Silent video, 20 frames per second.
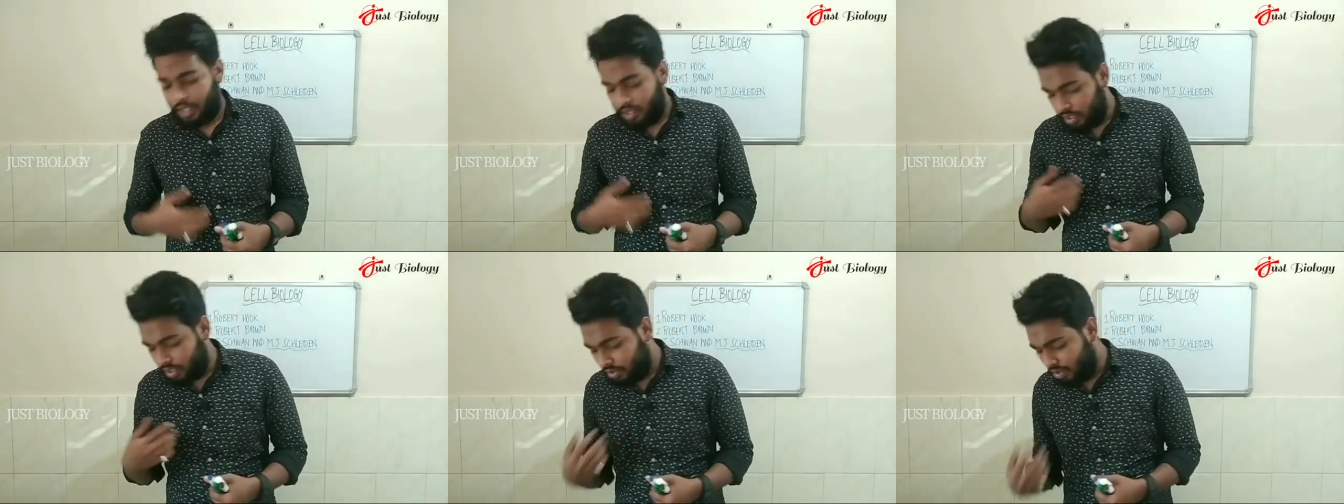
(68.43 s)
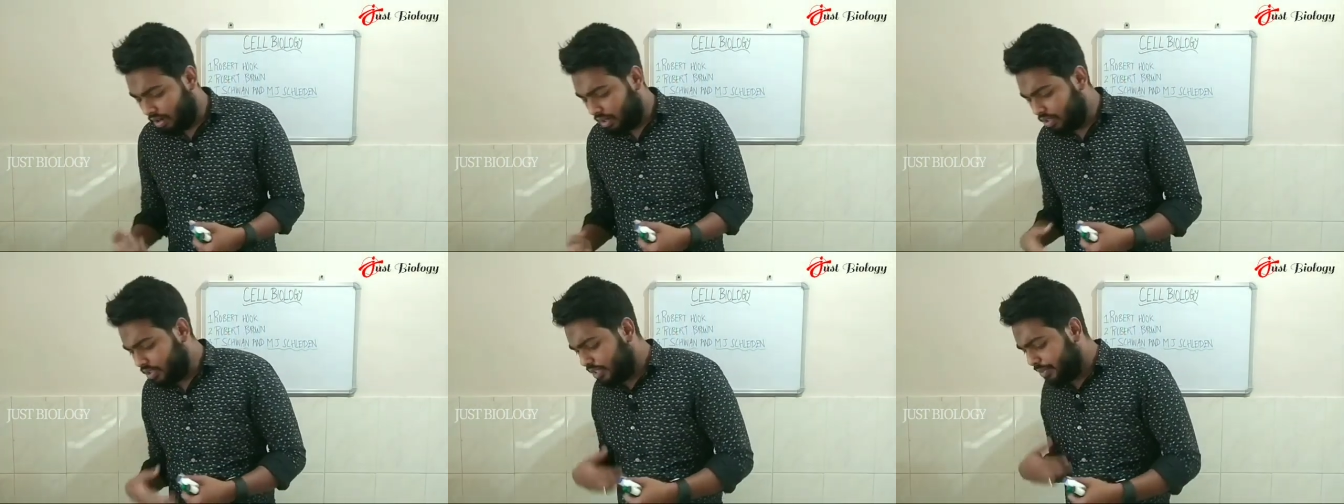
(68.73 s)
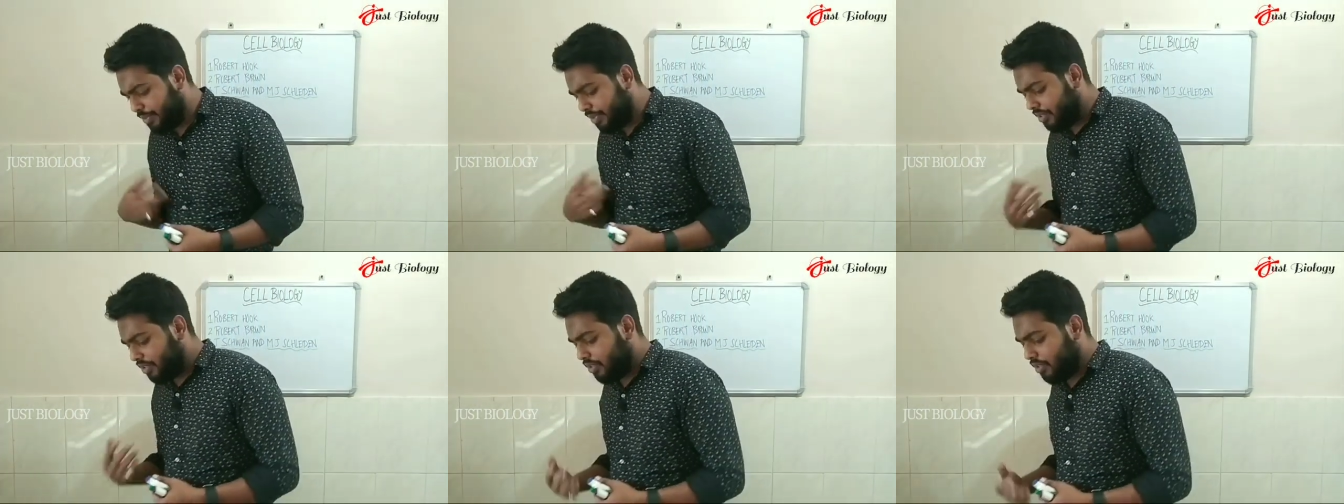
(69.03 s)
The
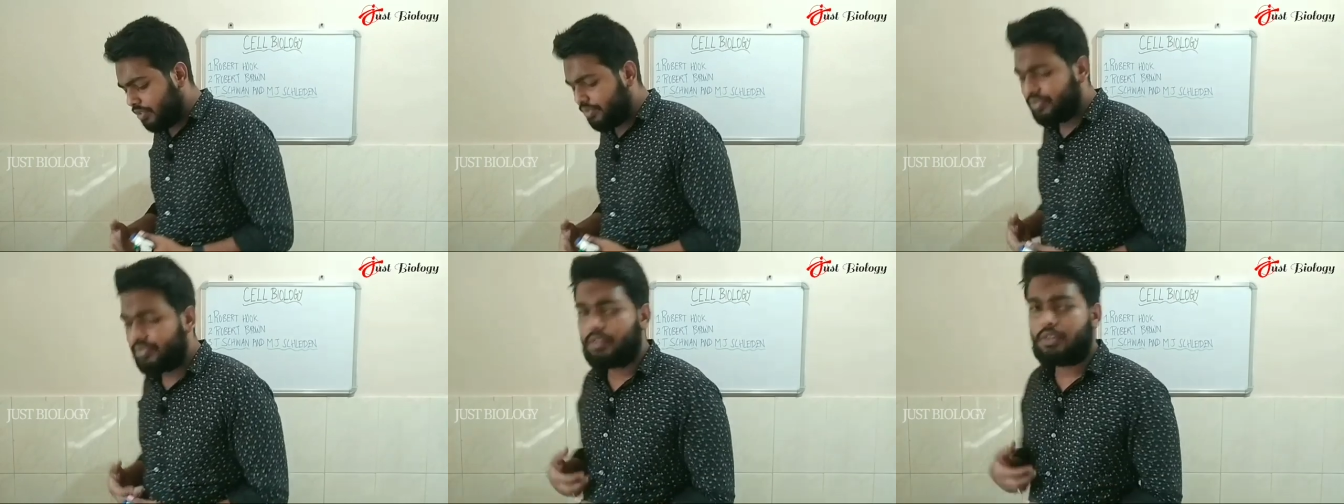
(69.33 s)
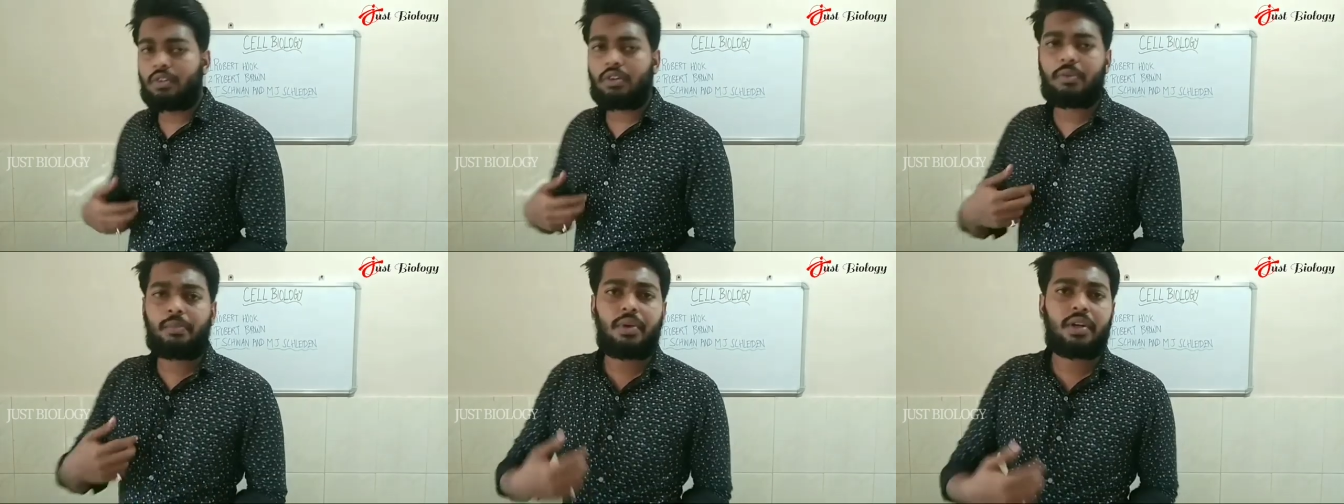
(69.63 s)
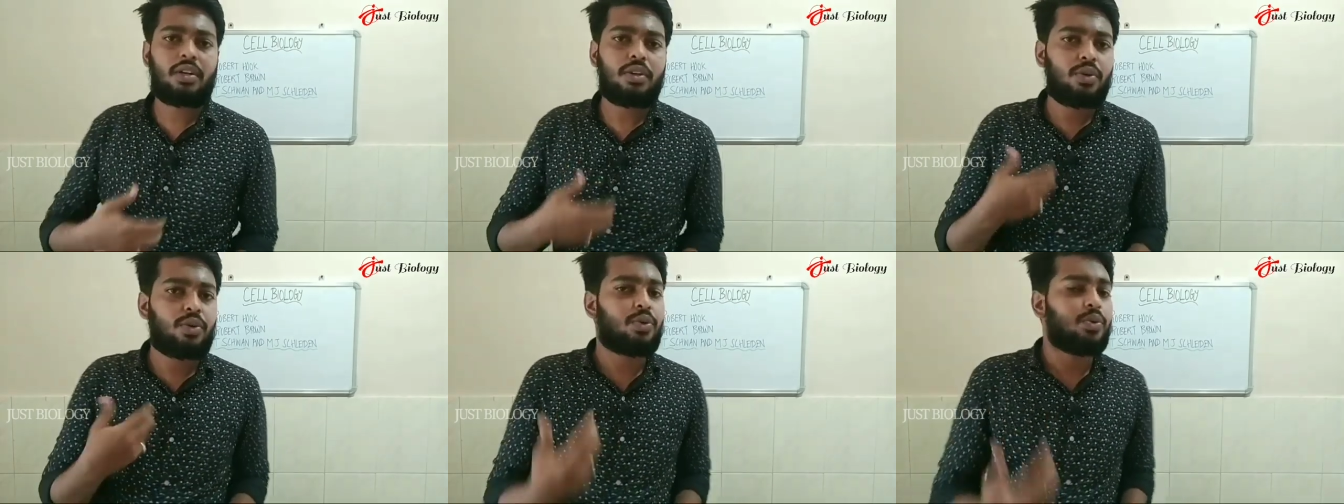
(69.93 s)
contribution of
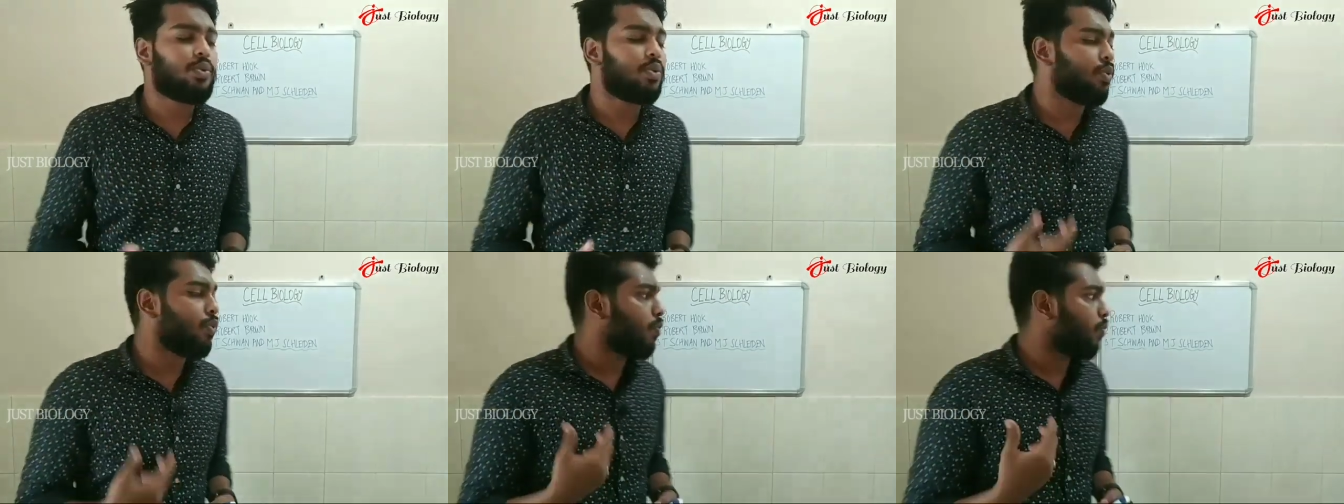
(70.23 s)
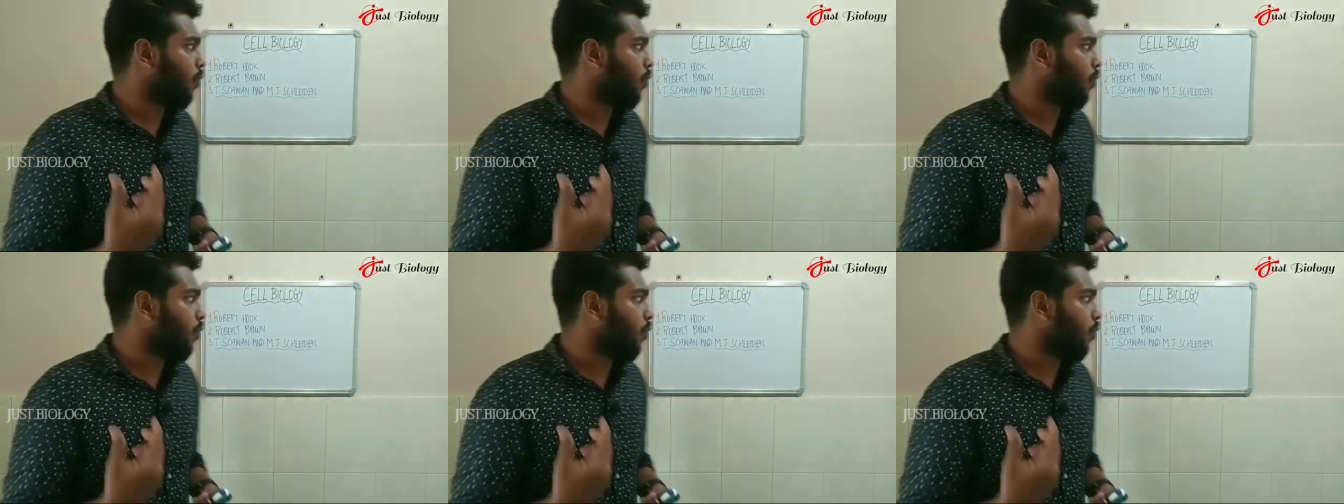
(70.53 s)
Robert Hooke